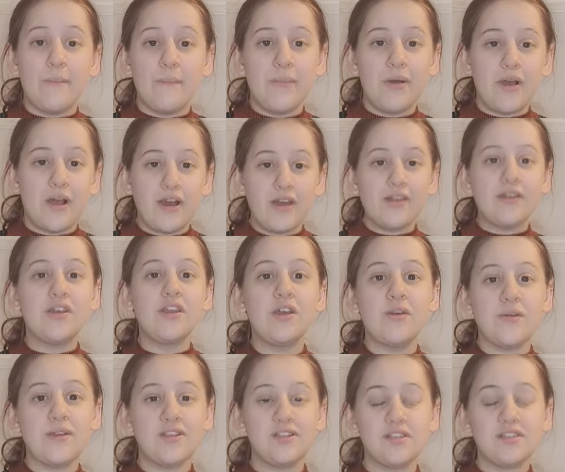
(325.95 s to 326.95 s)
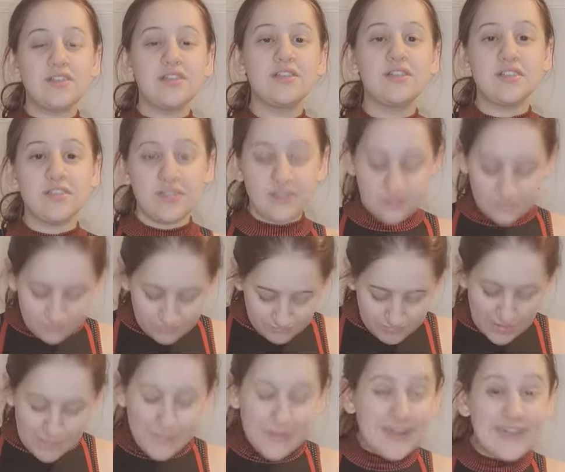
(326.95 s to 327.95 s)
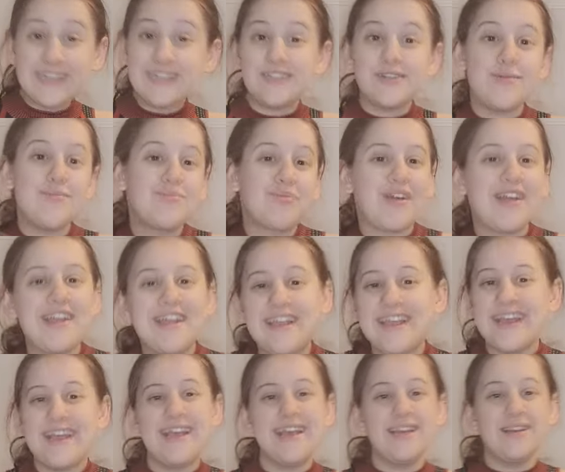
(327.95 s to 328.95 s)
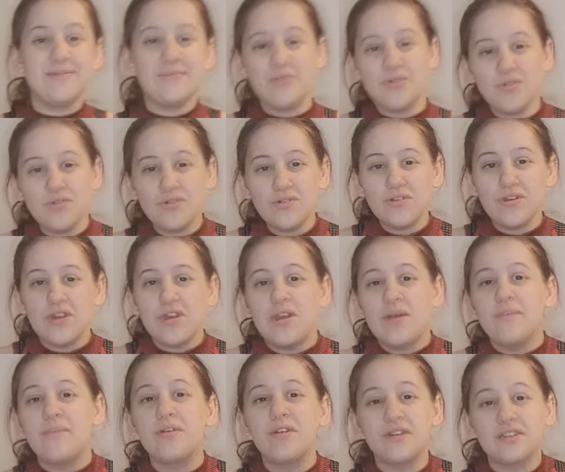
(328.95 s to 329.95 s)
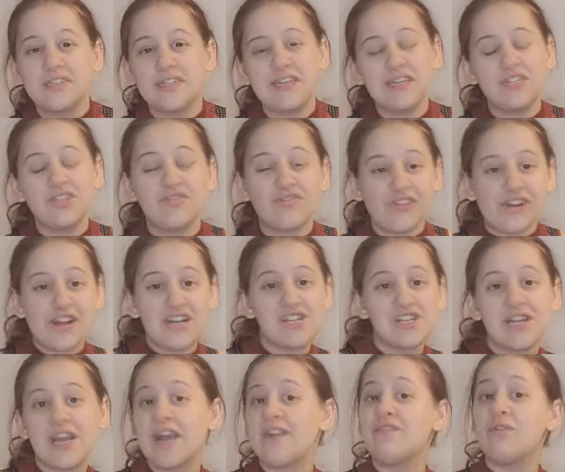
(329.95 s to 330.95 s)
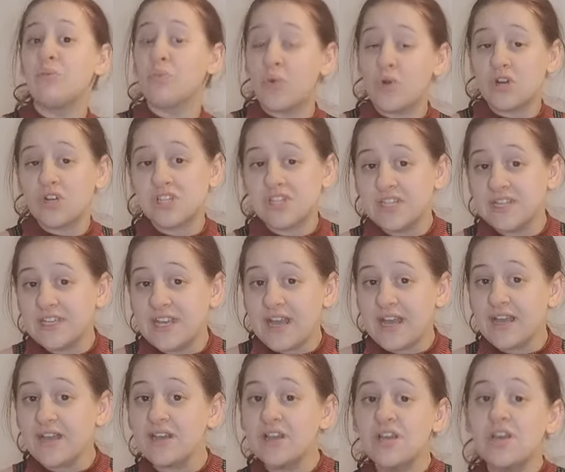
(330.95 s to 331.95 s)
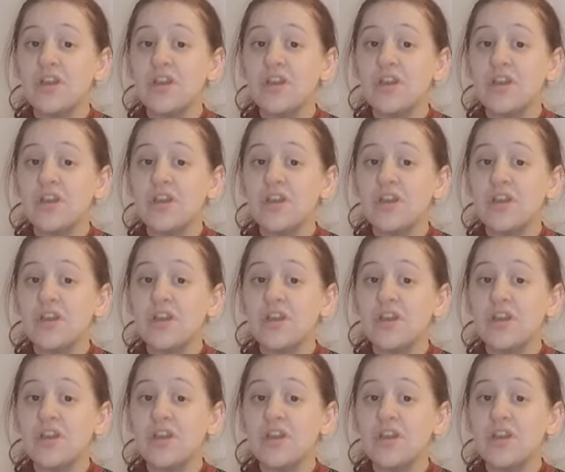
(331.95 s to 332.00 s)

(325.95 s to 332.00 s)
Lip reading: But I don't know, it just doesn't, maybe I need to break it in more because it is fresh and I haven't washed it yet.